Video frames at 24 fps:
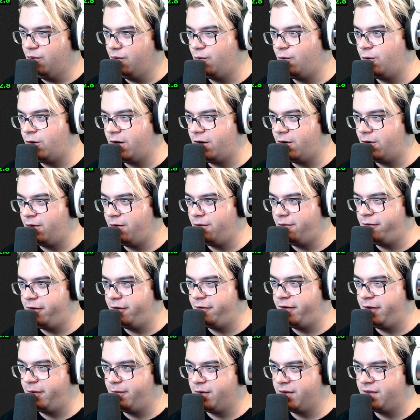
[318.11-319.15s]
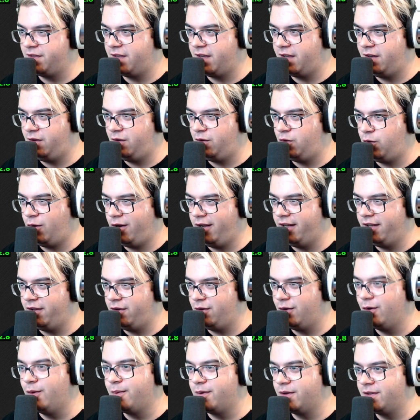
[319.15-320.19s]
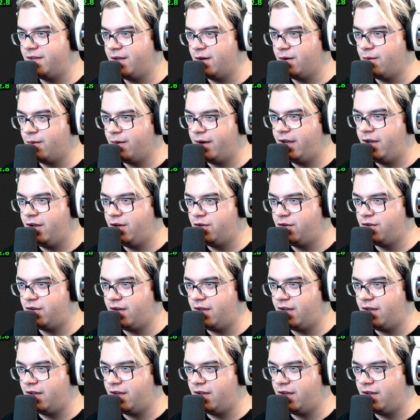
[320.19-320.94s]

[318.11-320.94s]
150%, 22% of range,